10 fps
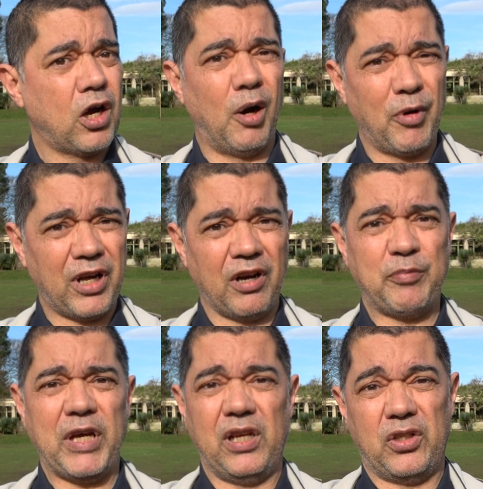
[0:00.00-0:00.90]
Comica have
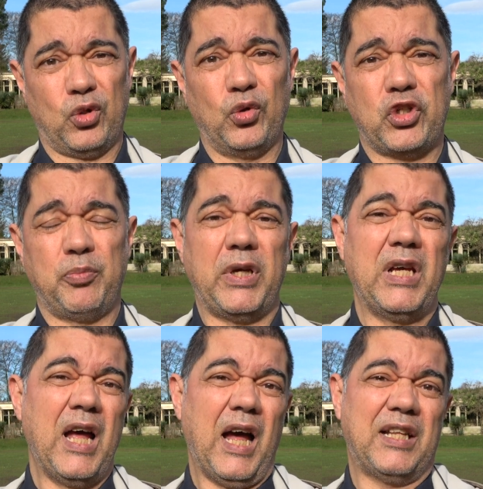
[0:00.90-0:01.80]
been in touch with me
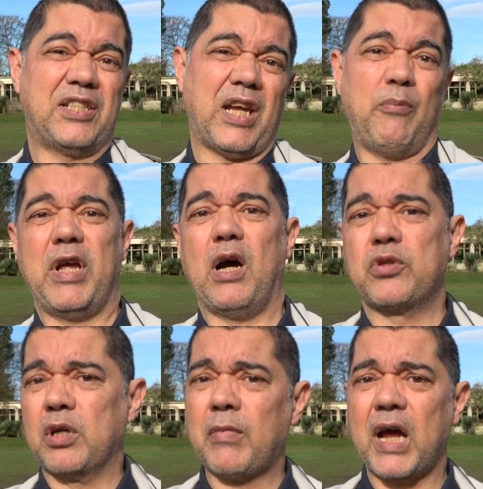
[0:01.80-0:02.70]
and sent me
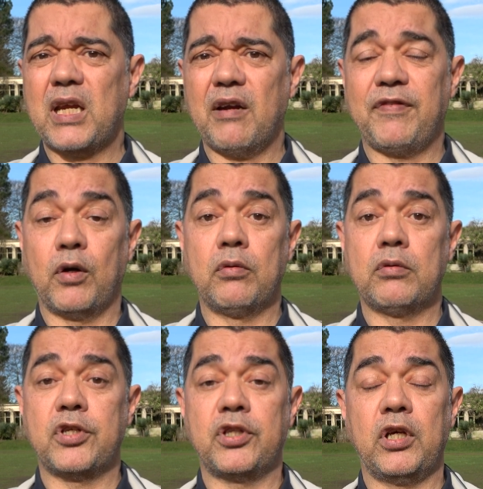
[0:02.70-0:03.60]
out a microphone
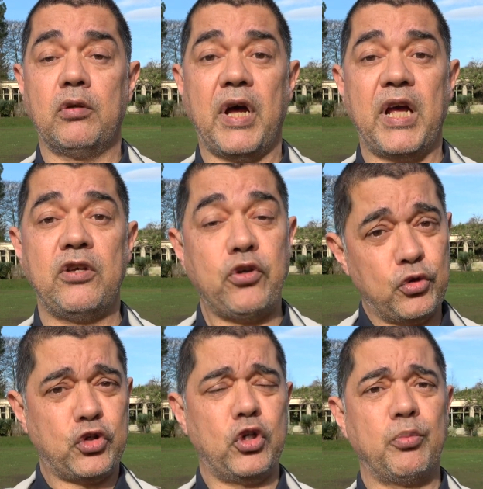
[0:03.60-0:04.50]
to do a
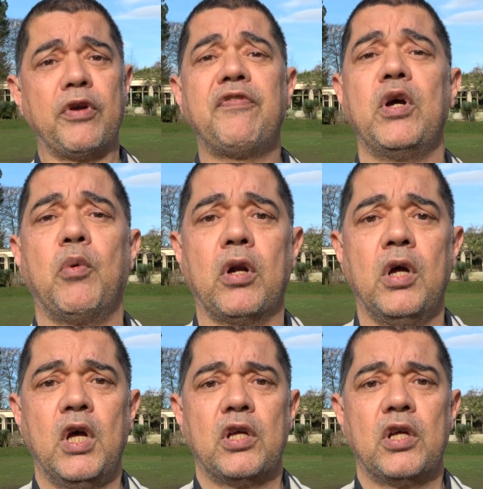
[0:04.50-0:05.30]
YouTube review on.